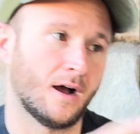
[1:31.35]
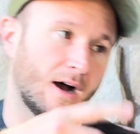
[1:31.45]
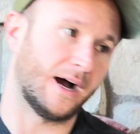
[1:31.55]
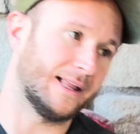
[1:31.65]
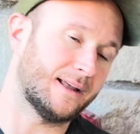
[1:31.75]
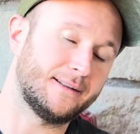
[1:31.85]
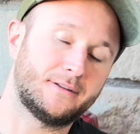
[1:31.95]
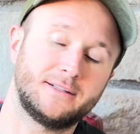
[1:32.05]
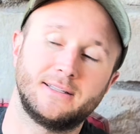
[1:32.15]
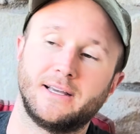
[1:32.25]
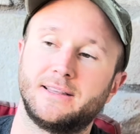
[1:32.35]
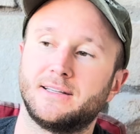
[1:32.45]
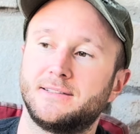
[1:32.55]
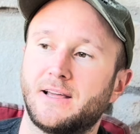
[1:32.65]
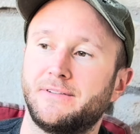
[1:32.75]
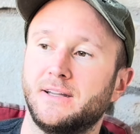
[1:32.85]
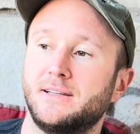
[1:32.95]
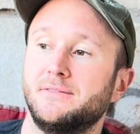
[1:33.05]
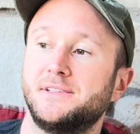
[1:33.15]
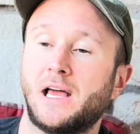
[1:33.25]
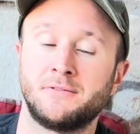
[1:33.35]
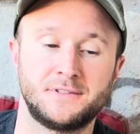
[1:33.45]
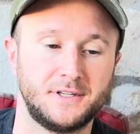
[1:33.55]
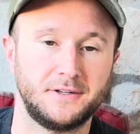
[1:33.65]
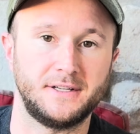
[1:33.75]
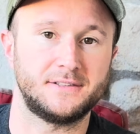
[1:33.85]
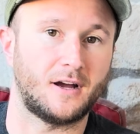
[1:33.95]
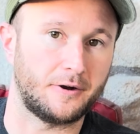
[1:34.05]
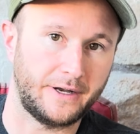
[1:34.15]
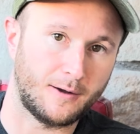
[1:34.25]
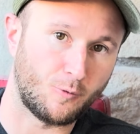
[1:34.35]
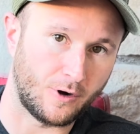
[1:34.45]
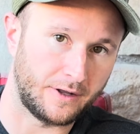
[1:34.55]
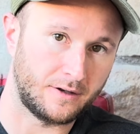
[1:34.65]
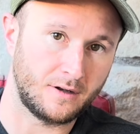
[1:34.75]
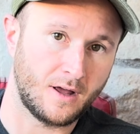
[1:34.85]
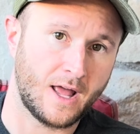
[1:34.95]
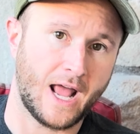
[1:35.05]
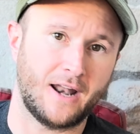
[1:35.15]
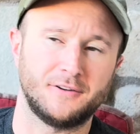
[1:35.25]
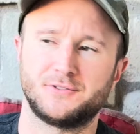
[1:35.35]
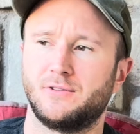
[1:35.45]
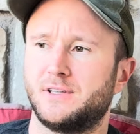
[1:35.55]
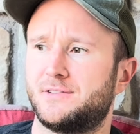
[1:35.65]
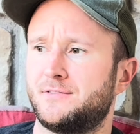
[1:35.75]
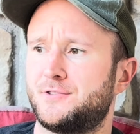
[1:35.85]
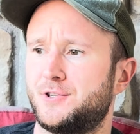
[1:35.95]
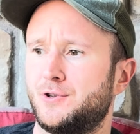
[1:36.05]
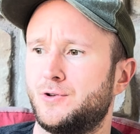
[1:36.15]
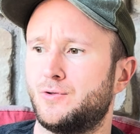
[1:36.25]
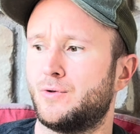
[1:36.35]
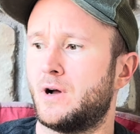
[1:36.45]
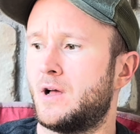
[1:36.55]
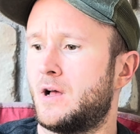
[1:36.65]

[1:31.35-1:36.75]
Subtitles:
I did like the Definitive Sound series, the REM one, and also listened to,